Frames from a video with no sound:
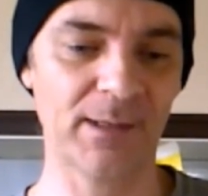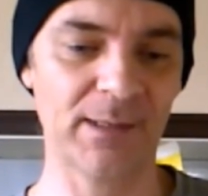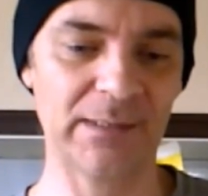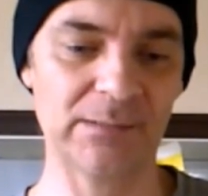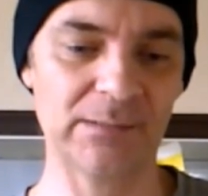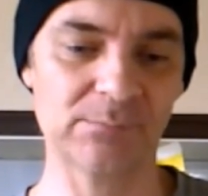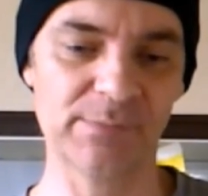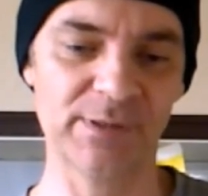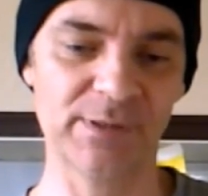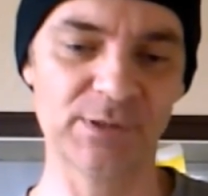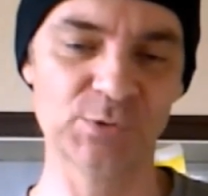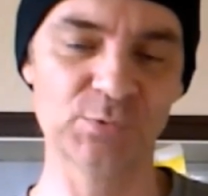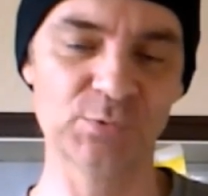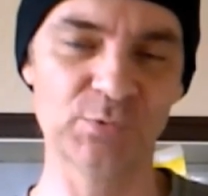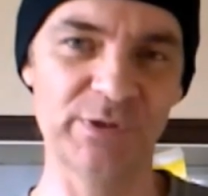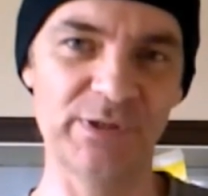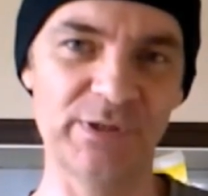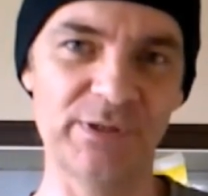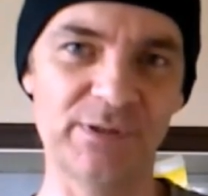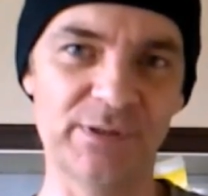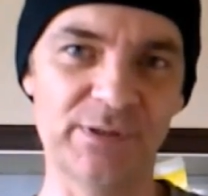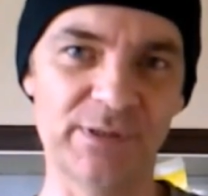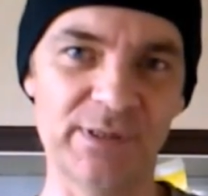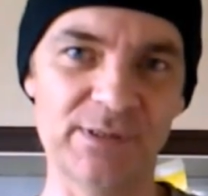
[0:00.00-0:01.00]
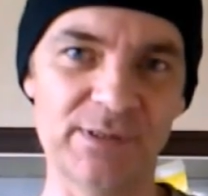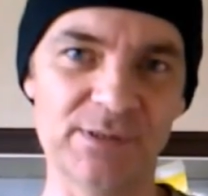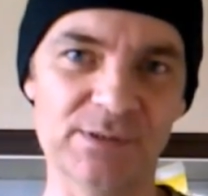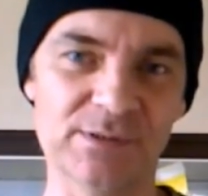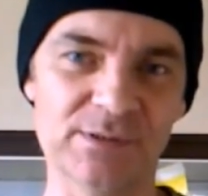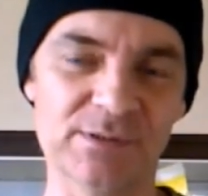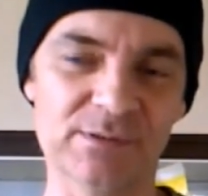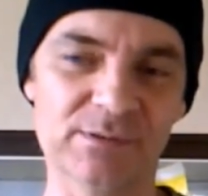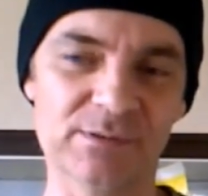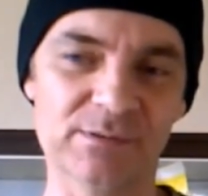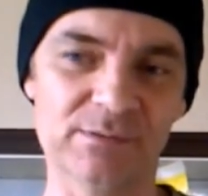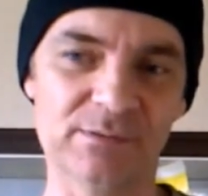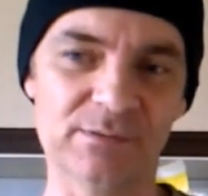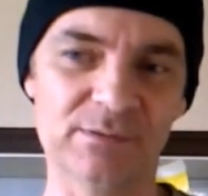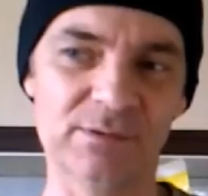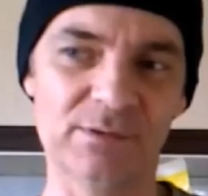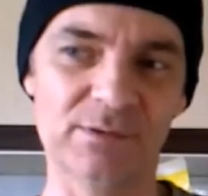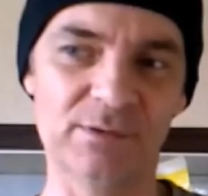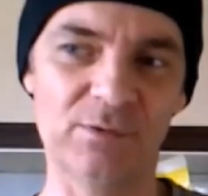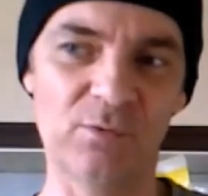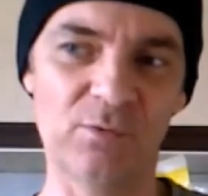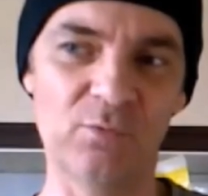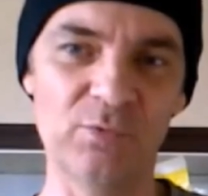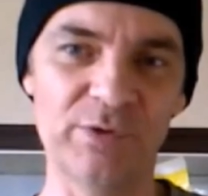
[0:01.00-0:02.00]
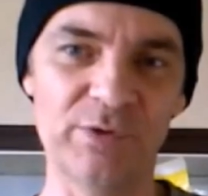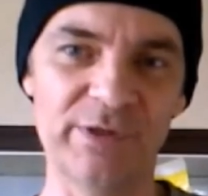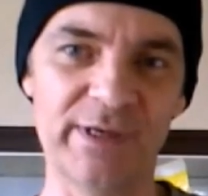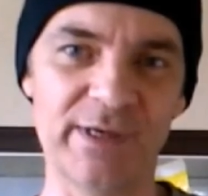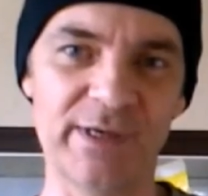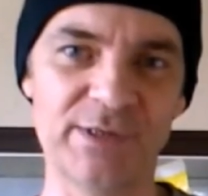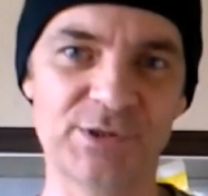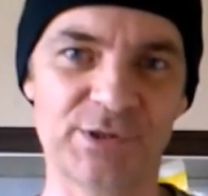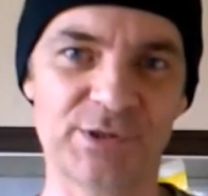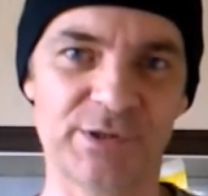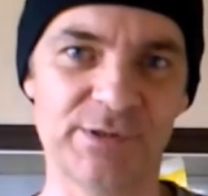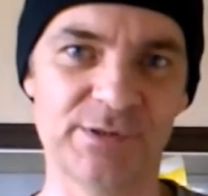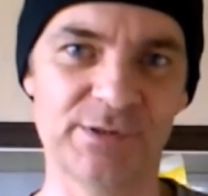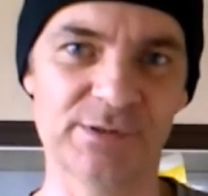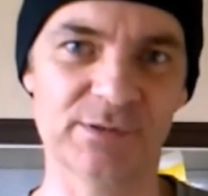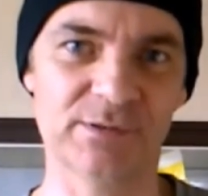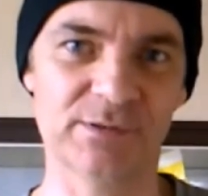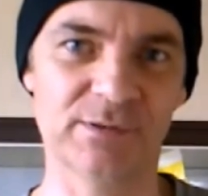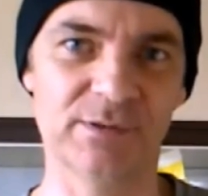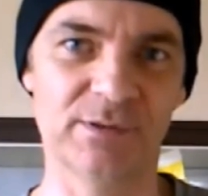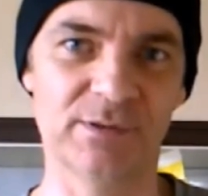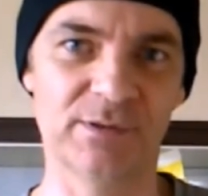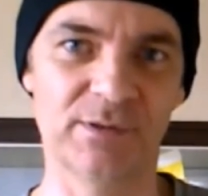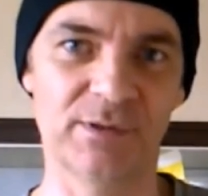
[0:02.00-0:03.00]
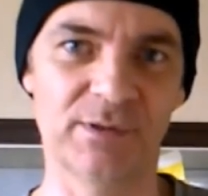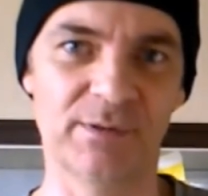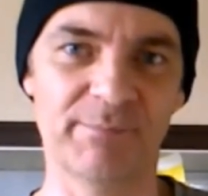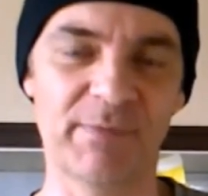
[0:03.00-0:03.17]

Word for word: And make sure the, there's all the edges